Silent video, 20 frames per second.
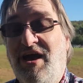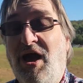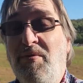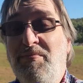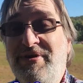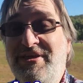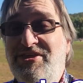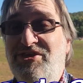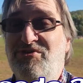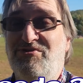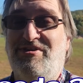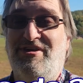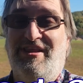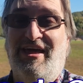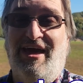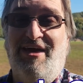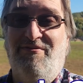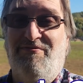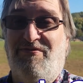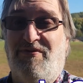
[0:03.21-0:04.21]
coming to you
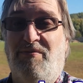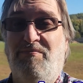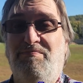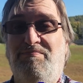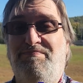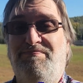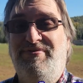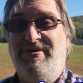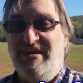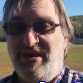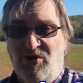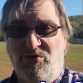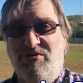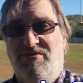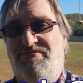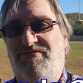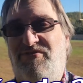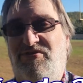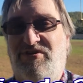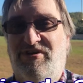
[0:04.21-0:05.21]
today from
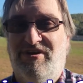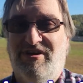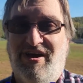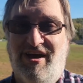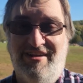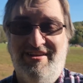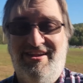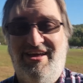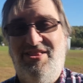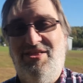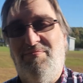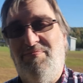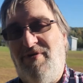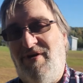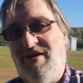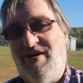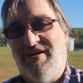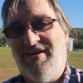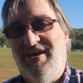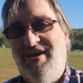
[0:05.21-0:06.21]
beautiful Condella
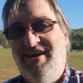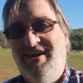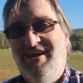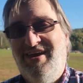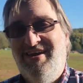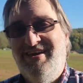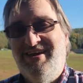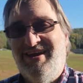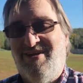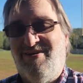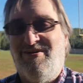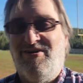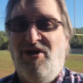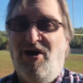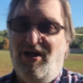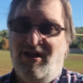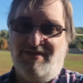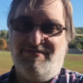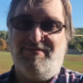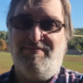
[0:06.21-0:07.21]
Park here in
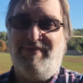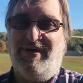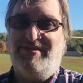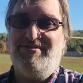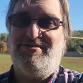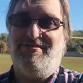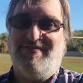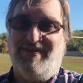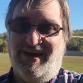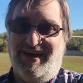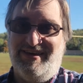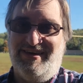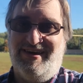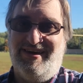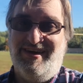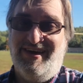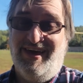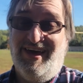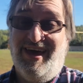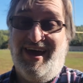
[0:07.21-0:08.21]
Olyphant,
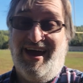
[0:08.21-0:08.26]
Pennsylvania.